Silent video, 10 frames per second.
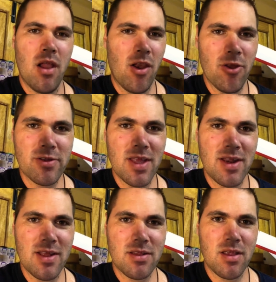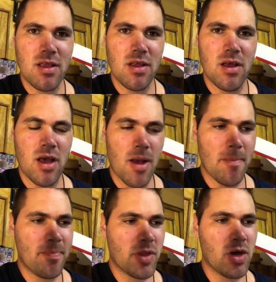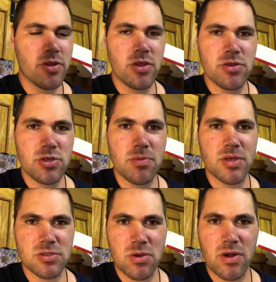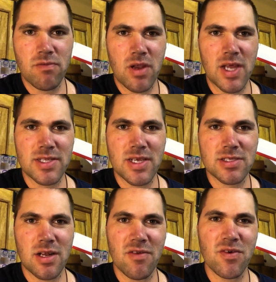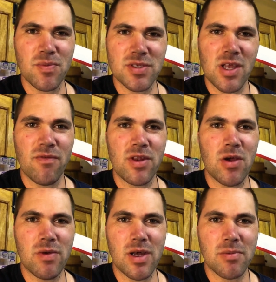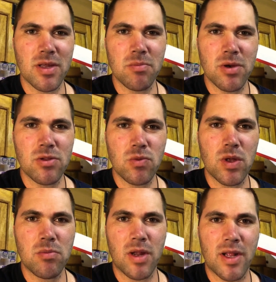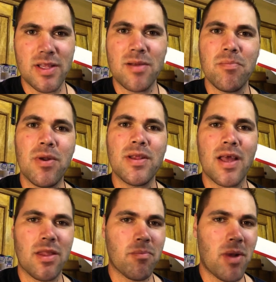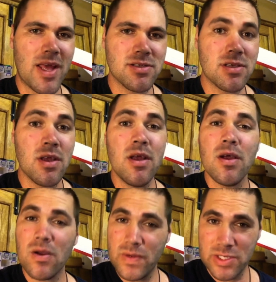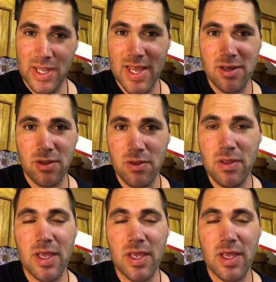looked at it on YouTube. I saw it on Flight Test and I thought to myself, you know what, I'm gonna build one, but I didn't print out the plans, which you can do.